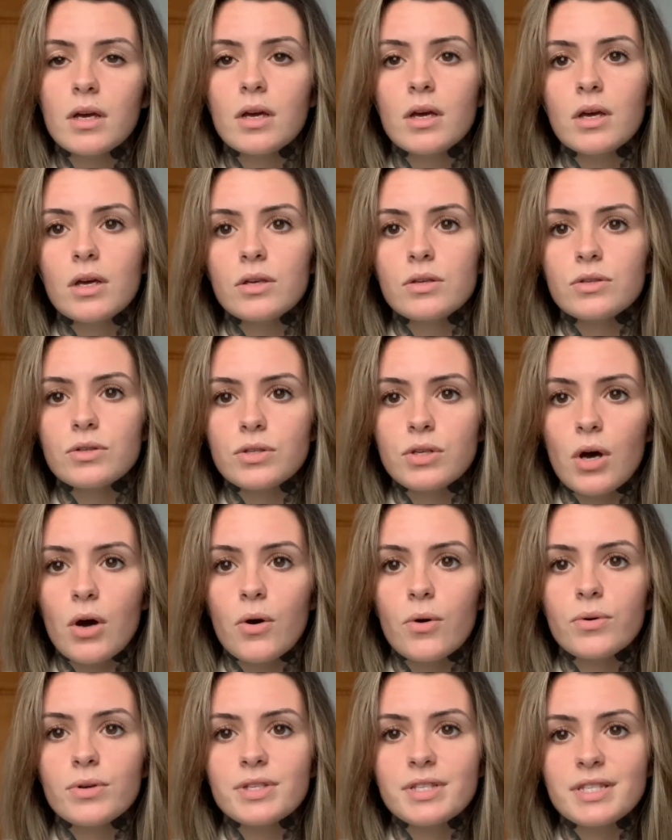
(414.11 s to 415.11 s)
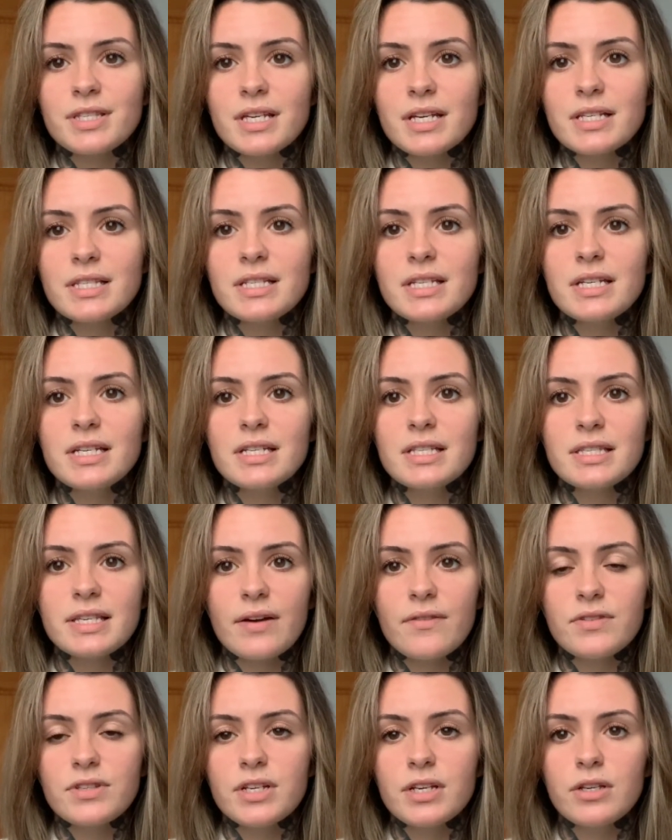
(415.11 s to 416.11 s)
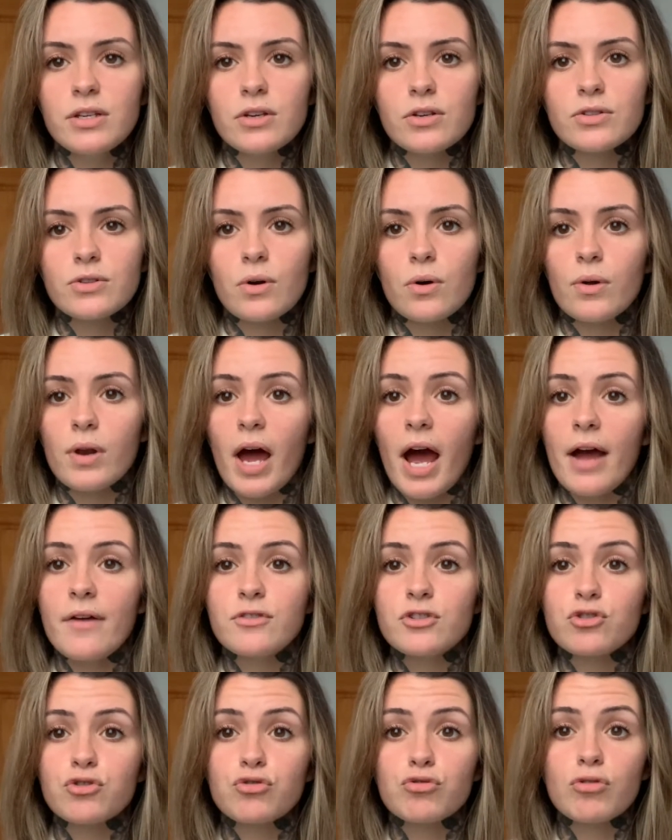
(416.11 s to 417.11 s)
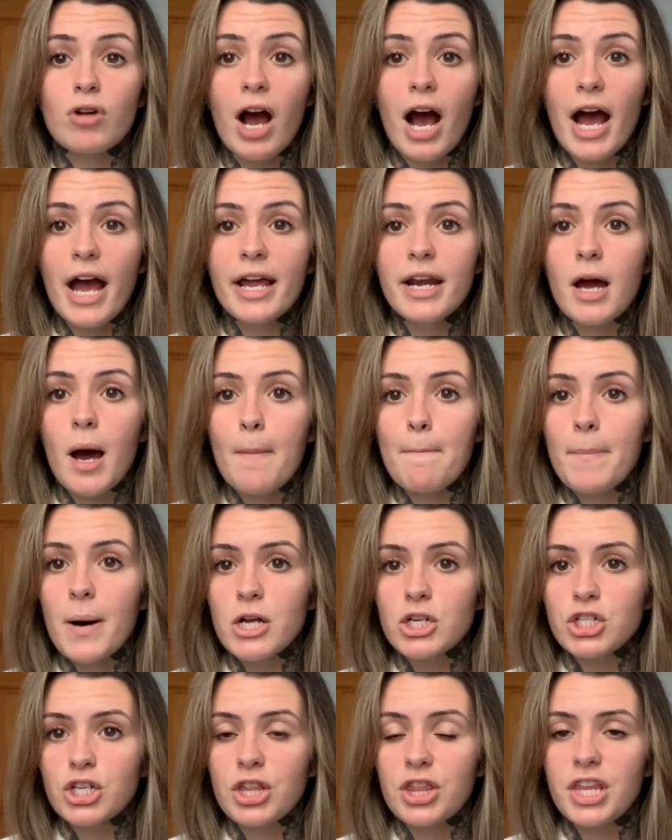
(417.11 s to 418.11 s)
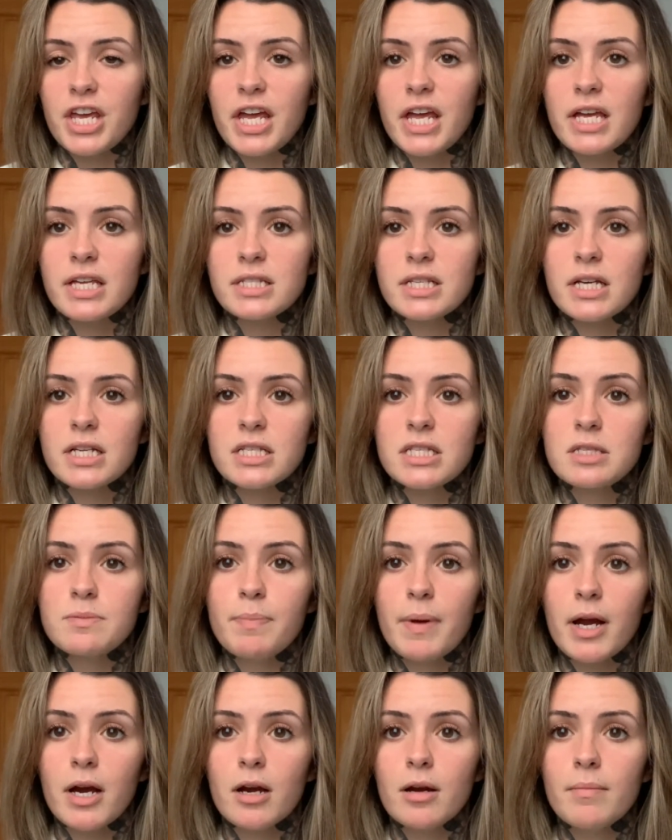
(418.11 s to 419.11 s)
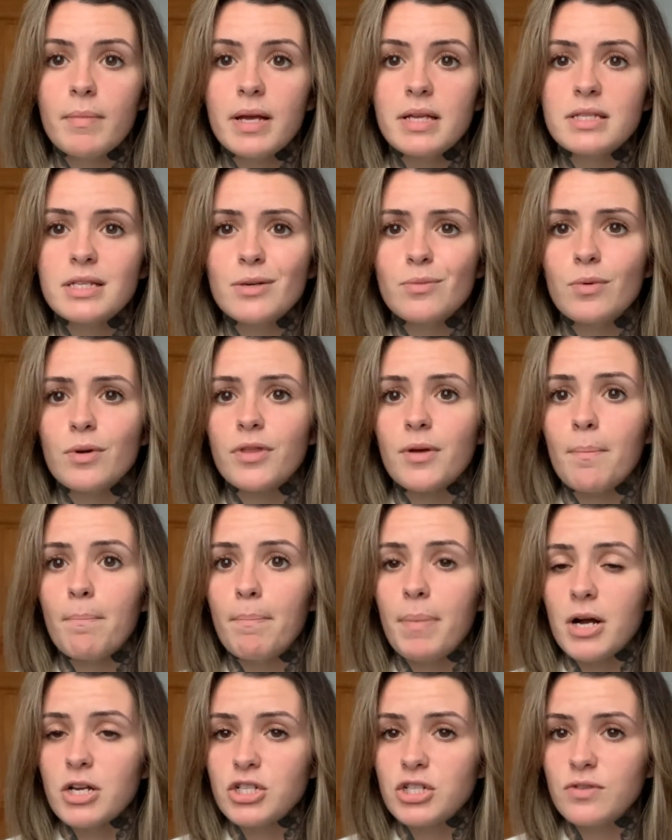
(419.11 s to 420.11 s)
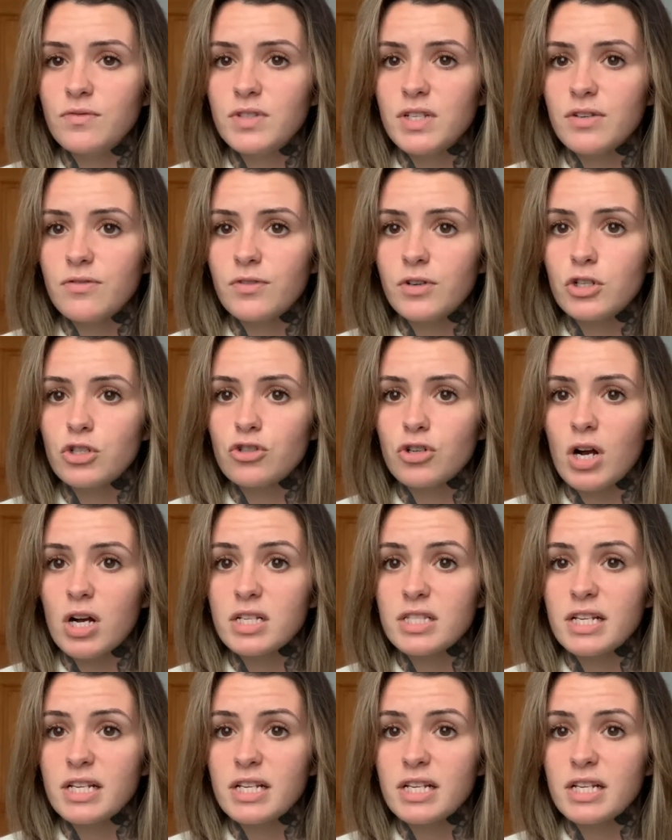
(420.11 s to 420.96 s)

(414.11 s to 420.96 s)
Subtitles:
So 16, 17 years old, I've tried a bunch of things, experimented with a bunch of different drugs and